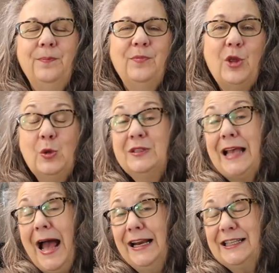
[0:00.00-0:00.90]
Those
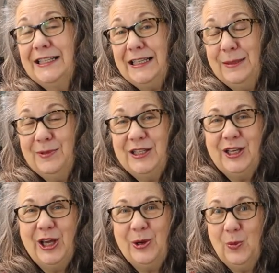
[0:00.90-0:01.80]
added seams
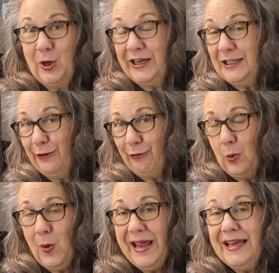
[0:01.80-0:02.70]
can work in different
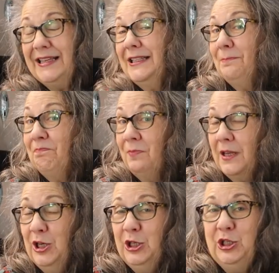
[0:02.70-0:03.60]
ways
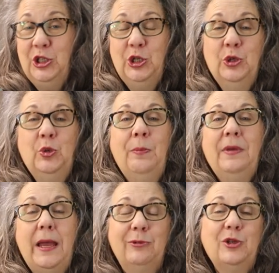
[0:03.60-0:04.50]
to
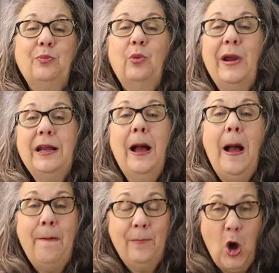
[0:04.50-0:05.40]
be able to break
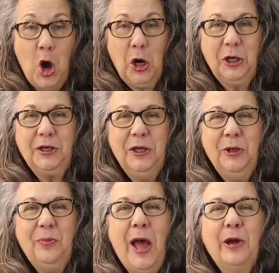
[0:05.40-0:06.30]
apart
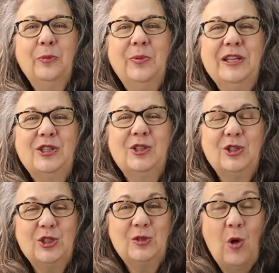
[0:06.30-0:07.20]
pattern pieces
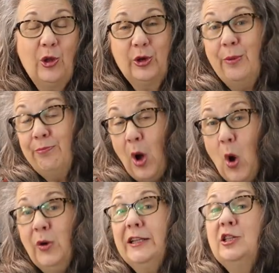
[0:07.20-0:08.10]
into smaller
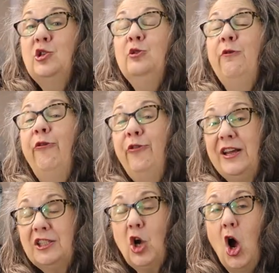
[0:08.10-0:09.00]
components to
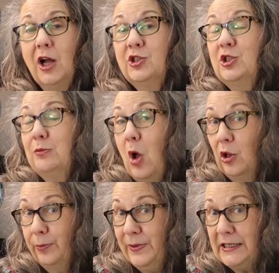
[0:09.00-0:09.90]
fit on
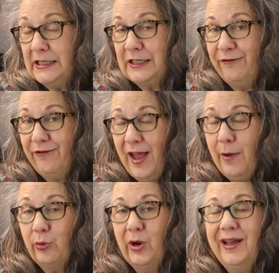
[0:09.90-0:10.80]
smaller pieces of
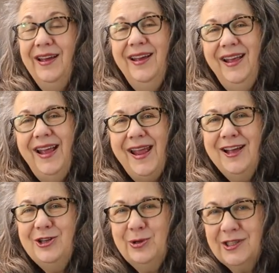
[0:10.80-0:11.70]
fabric.
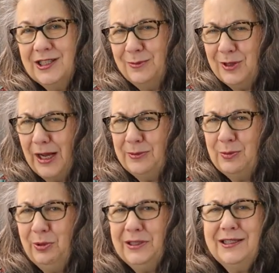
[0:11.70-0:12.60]
And you can sometimes
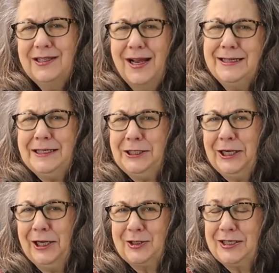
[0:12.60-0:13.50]
put design
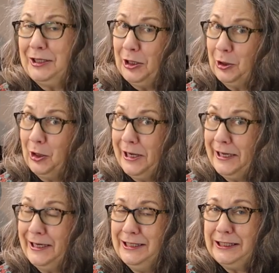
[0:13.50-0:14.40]
details in there, like
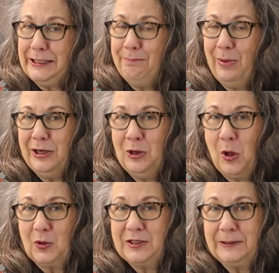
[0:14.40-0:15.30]
inseam
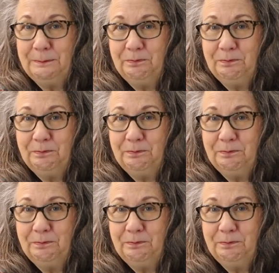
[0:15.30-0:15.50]
buttonholes.